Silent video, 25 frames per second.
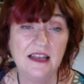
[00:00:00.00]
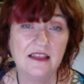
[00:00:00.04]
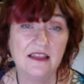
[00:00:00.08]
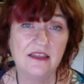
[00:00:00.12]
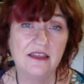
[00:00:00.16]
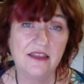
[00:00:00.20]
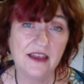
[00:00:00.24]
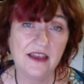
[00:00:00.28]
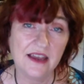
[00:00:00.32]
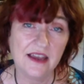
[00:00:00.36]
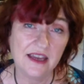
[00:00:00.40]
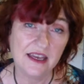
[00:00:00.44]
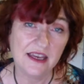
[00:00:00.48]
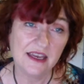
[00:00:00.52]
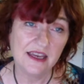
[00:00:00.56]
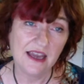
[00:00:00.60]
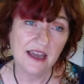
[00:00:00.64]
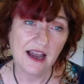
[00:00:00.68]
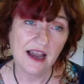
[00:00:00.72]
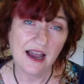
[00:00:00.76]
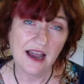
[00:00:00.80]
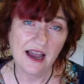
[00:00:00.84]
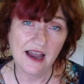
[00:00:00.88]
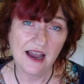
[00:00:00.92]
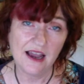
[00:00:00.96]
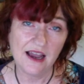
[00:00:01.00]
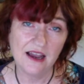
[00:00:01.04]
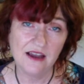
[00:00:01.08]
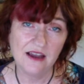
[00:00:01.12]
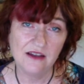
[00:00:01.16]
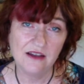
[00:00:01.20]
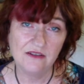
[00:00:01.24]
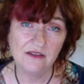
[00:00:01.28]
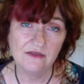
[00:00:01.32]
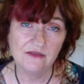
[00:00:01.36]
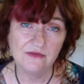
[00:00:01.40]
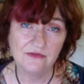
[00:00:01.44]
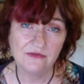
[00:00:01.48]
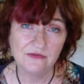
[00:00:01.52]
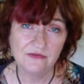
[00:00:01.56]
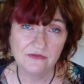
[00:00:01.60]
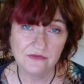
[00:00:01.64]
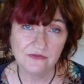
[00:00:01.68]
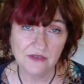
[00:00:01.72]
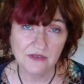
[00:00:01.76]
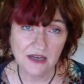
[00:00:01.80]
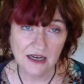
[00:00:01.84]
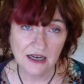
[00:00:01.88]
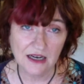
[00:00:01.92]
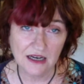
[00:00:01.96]
They have
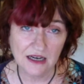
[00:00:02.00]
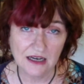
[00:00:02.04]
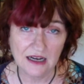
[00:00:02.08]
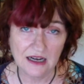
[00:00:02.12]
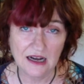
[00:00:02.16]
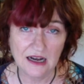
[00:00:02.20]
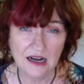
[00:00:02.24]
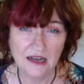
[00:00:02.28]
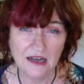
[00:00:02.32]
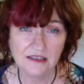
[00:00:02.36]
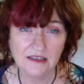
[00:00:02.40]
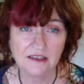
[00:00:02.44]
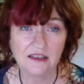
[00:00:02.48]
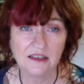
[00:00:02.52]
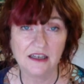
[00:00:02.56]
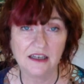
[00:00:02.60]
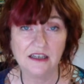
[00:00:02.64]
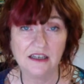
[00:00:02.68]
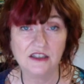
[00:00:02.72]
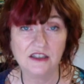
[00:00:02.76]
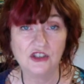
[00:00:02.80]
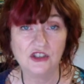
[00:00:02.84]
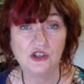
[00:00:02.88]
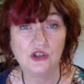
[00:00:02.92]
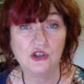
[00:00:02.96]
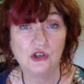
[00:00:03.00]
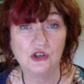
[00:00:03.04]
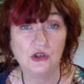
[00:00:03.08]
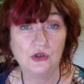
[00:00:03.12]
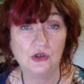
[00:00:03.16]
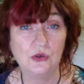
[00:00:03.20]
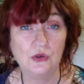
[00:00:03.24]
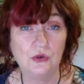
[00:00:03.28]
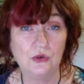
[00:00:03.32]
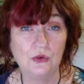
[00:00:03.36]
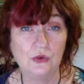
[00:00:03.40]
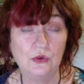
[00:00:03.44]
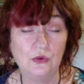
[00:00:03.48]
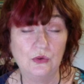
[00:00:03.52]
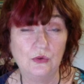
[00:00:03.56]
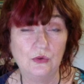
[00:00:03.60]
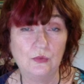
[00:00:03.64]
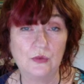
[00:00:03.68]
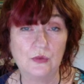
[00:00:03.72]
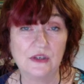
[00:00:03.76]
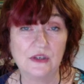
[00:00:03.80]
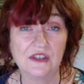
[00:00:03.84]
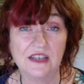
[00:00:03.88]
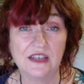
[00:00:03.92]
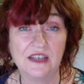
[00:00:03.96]
asked us to
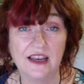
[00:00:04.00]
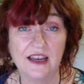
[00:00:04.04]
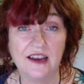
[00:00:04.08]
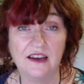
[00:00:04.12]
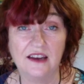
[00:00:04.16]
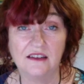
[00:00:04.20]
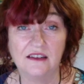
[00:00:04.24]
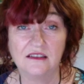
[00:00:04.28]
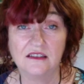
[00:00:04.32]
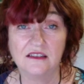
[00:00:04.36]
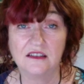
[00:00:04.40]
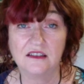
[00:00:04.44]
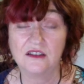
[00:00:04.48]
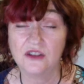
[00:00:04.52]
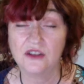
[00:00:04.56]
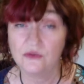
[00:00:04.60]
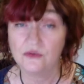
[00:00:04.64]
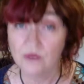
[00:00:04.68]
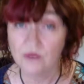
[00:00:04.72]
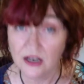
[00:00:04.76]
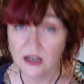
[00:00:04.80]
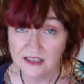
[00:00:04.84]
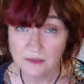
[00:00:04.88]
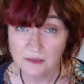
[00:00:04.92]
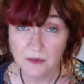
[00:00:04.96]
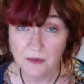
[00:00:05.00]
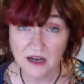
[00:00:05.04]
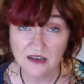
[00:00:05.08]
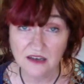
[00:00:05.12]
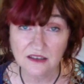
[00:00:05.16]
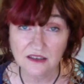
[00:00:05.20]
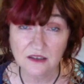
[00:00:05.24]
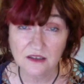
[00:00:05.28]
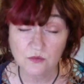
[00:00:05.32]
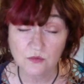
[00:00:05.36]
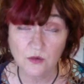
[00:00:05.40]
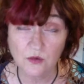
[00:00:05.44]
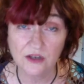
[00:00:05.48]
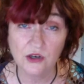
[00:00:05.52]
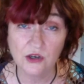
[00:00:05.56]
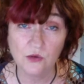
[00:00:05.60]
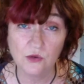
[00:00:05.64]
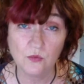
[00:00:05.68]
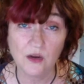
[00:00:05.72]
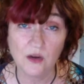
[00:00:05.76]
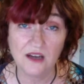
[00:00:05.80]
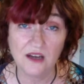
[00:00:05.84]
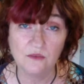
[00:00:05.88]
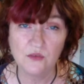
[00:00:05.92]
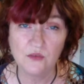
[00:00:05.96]
present the Write Sparks
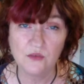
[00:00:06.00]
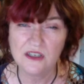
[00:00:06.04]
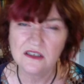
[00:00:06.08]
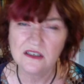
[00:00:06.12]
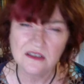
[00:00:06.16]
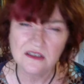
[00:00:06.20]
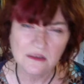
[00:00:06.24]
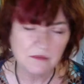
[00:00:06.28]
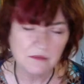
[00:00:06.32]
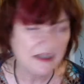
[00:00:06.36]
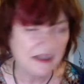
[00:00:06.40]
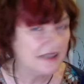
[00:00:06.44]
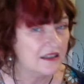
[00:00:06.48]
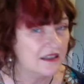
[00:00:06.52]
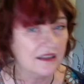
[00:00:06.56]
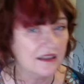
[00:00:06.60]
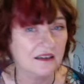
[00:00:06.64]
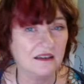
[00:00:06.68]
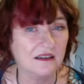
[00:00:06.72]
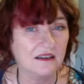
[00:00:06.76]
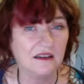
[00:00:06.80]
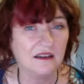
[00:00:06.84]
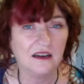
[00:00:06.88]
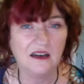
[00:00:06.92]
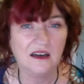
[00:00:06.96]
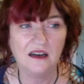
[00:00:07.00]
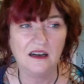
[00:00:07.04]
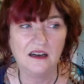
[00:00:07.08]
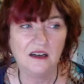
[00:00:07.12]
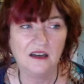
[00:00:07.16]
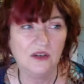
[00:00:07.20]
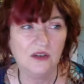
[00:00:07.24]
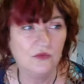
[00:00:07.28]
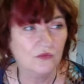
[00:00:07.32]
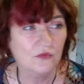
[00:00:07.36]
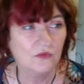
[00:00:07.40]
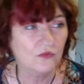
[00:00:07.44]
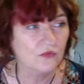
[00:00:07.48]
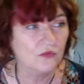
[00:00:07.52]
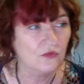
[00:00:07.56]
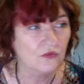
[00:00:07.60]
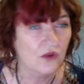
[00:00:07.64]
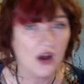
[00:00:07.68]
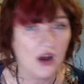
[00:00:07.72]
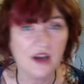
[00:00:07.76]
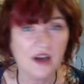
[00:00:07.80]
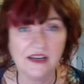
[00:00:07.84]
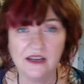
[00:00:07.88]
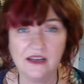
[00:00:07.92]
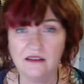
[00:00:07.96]
101, which is the basic
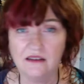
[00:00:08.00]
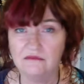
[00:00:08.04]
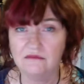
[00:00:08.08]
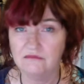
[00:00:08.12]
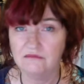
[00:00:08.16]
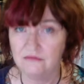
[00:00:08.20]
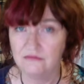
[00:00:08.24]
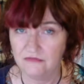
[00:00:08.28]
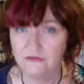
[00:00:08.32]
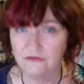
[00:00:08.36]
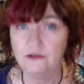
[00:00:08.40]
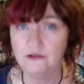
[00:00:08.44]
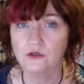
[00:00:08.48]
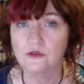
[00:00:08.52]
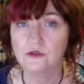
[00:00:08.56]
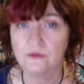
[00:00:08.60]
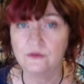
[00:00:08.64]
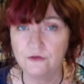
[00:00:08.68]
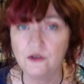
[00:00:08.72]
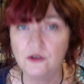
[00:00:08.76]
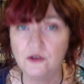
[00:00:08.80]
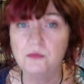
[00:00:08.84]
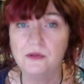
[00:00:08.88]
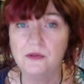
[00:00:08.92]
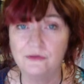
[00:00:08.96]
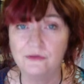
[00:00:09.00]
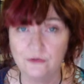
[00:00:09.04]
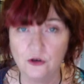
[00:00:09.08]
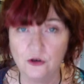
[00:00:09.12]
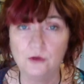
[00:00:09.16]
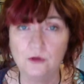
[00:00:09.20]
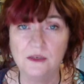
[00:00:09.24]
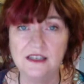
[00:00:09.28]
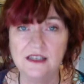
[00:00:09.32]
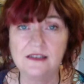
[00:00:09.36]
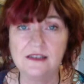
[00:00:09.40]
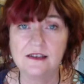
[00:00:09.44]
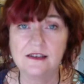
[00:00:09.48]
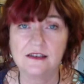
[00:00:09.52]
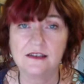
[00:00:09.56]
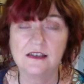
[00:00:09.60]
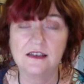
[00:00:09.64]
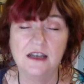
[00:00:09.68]
writing for performance